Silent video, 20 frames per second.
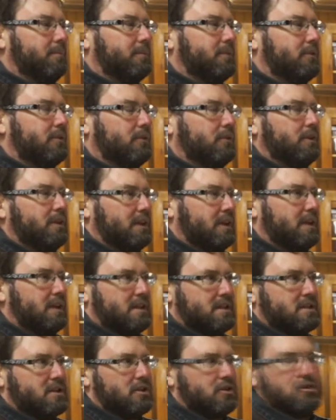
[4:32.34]
So
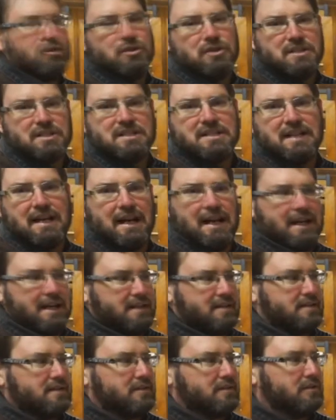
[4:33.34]
it's a good
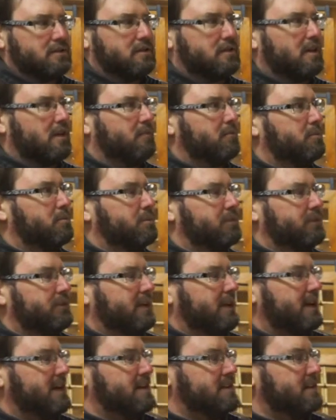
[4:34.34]
size, good comfortable
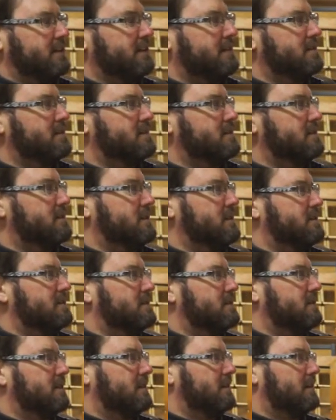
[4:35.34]
size, and
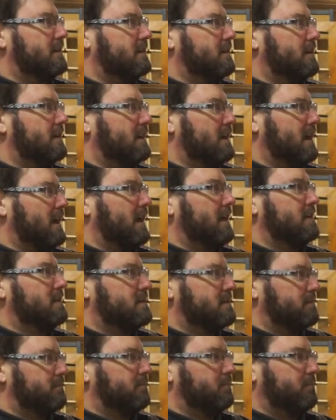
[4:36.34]
it's got
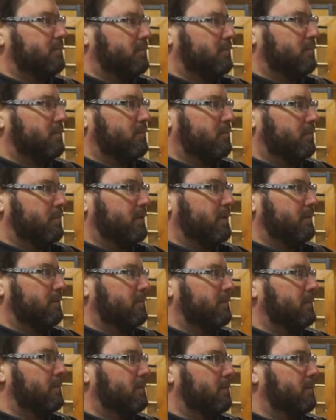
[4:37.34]
some
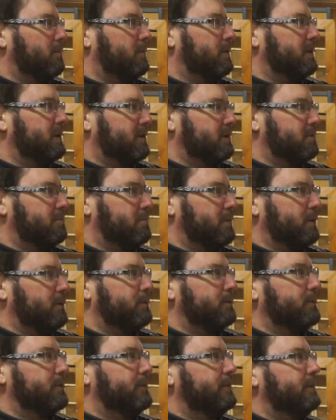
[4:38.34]
really good
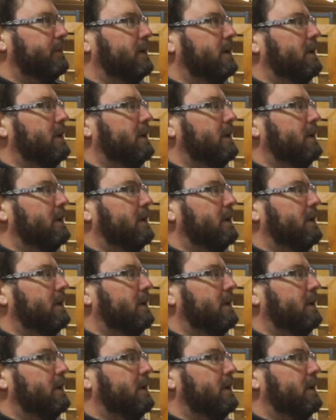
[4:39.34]
bones.